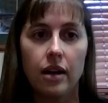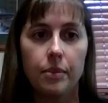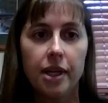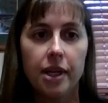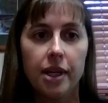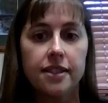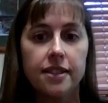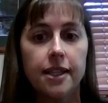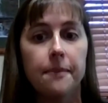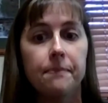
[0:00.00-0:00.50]

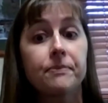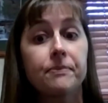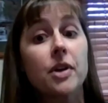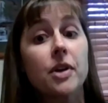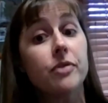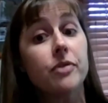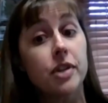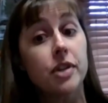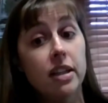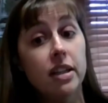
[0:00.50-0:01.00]
But for
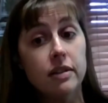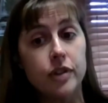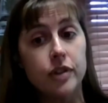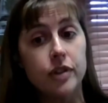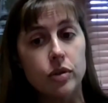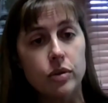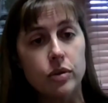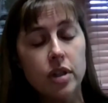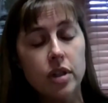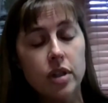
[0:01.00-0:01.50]
the
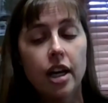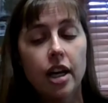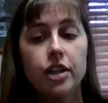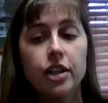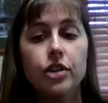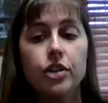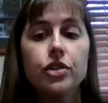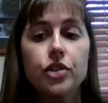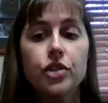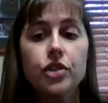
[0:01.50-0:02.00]
interview, you're
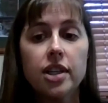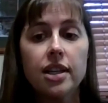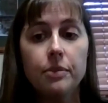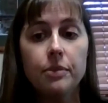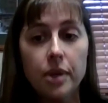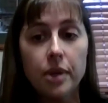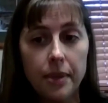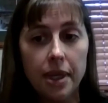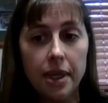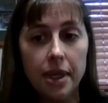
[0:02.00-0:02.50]
usually going to be
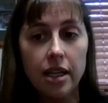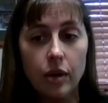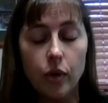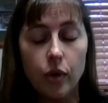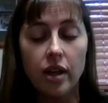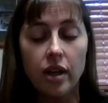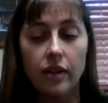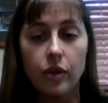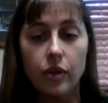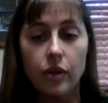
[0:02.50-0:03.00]
meeting
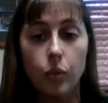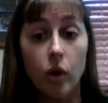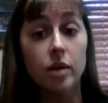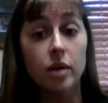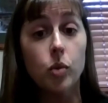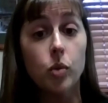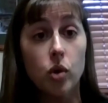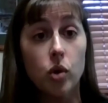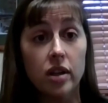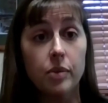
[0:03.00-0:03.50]
with one or
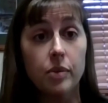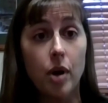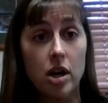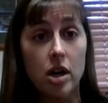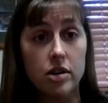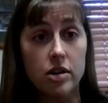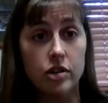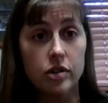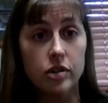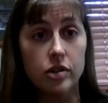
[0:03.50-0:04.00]
more of the partner
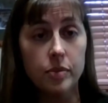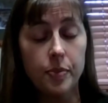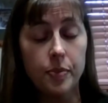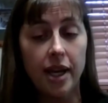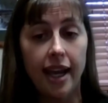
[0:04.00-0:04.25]
group,